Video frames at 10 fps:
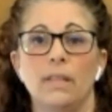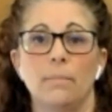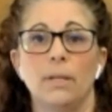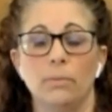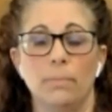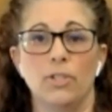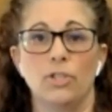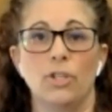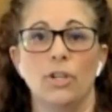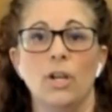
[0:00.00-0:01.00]
the milk
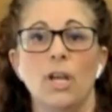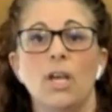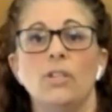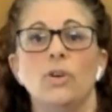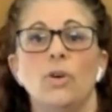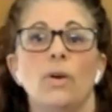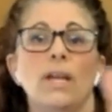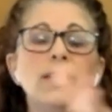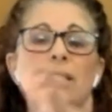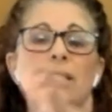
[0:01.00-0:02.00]
mixture. So
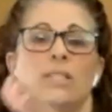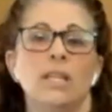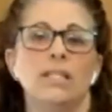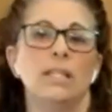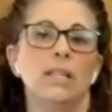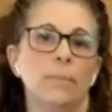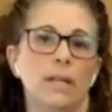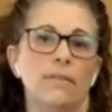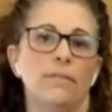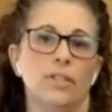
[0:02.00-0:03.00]
it's a little
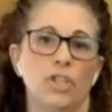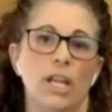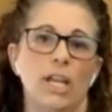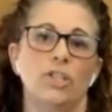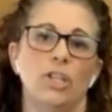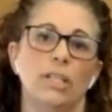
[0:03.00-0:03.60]
bit of a change.